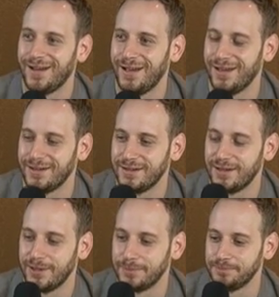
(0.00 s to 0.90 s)
And
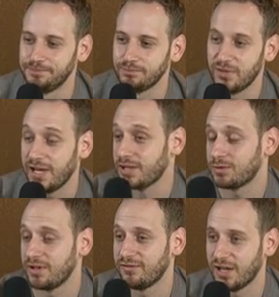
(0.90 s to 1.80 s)
but yeah, that's
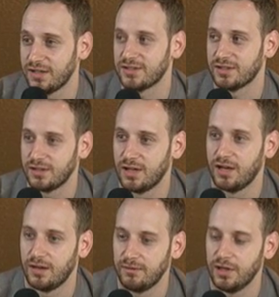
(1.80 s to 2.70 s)
where you can find us. And
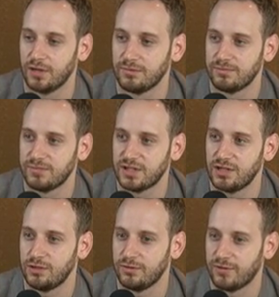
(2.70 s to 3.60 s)
stay
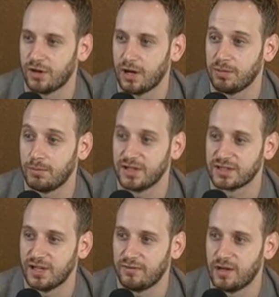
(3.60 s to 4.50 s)
tuned for our upcoming
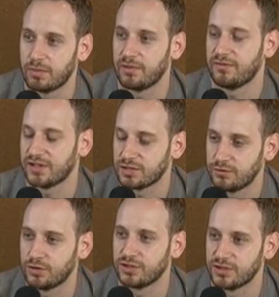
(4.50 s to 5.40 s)
stuff, upcoming
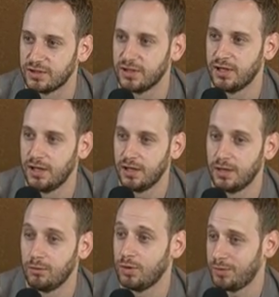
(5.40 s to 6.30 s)
festivals, and
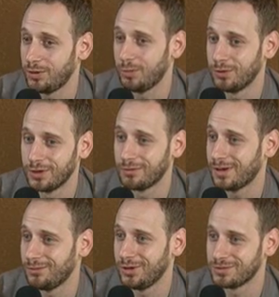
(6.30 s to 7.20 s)
Whoopi Goldberg or
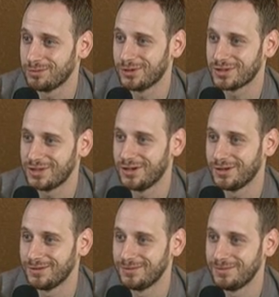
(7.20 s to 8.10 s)
Robin Williams
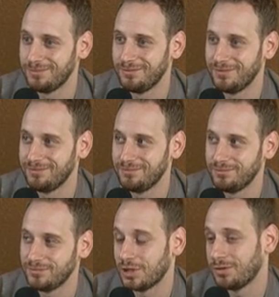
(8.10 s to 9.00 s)
impersonator
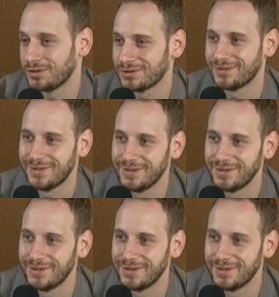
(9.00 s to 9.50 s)
showings.